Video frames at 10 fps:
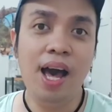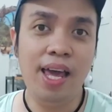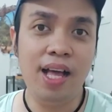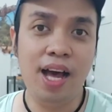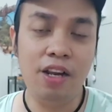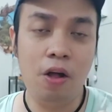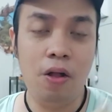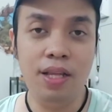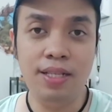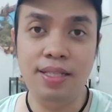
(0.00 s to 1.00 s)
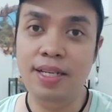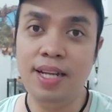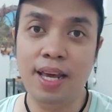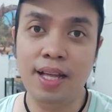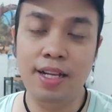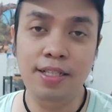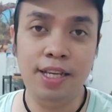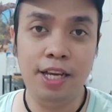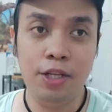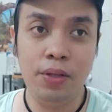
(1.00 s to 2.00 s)
I got all his details,
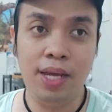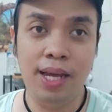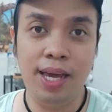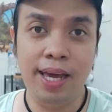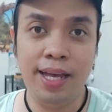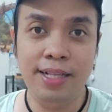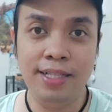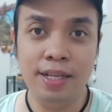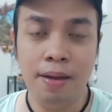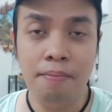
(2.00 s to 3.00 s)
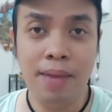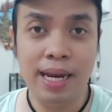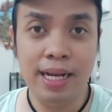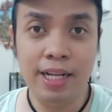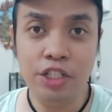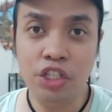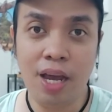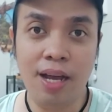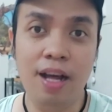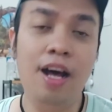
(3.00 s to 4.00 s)
including his medical
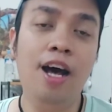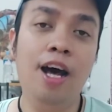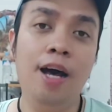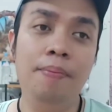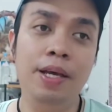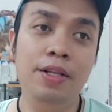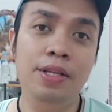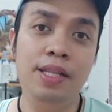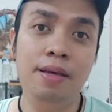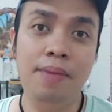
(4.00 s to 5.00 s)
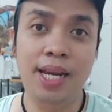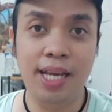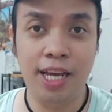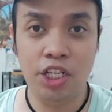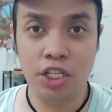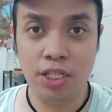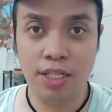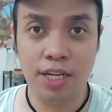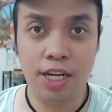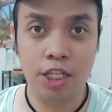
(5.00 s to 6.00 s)
checkup, including the
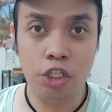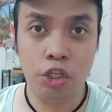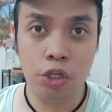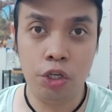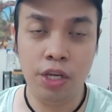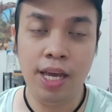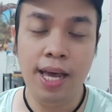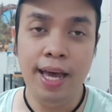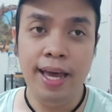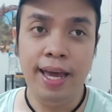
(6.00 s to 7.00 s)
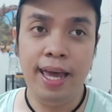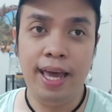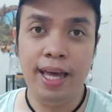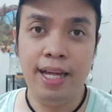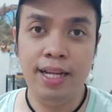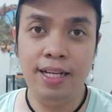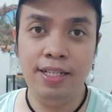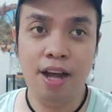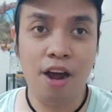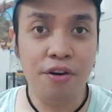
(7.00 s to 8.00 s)
medications that he took,
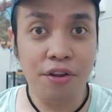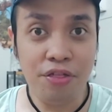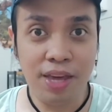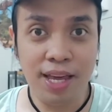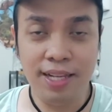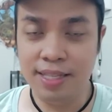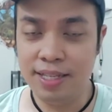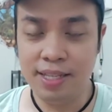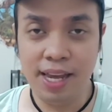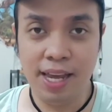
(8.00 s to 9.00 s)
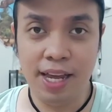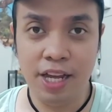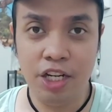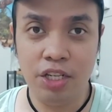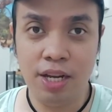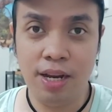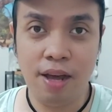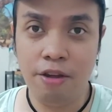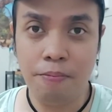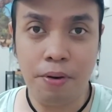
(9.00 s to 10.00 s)
and other things, his age and
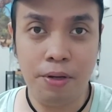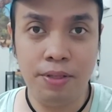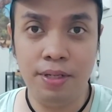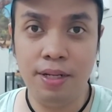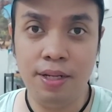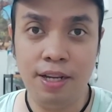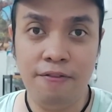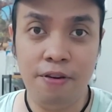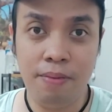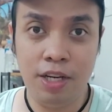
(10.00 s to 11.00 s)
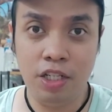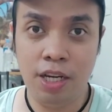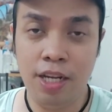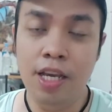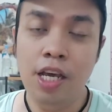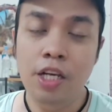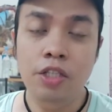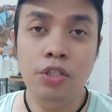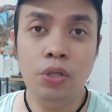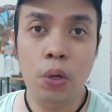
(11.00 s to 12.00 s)
other personal information.
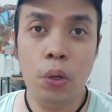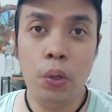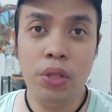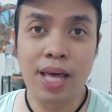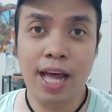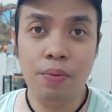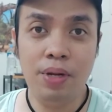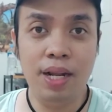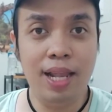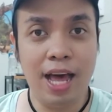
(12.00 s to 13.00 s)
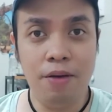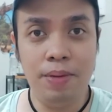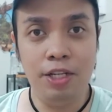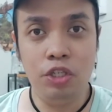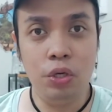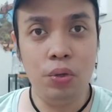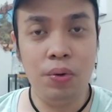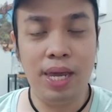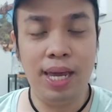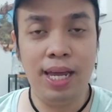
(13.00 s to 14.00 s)
So that would allow me to
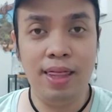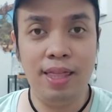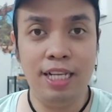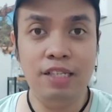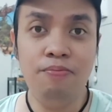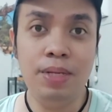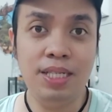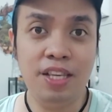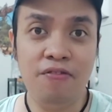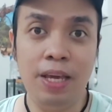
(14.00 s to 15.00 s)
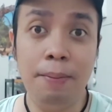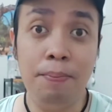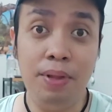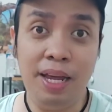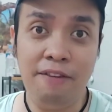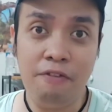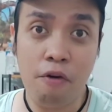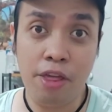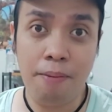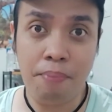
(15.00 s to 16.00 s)
create this specific blend
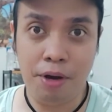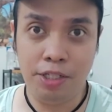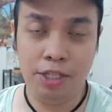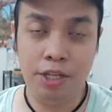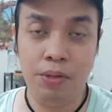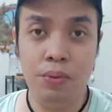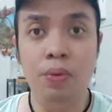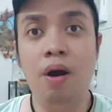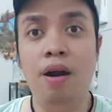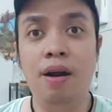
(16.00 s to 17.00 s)
for that person who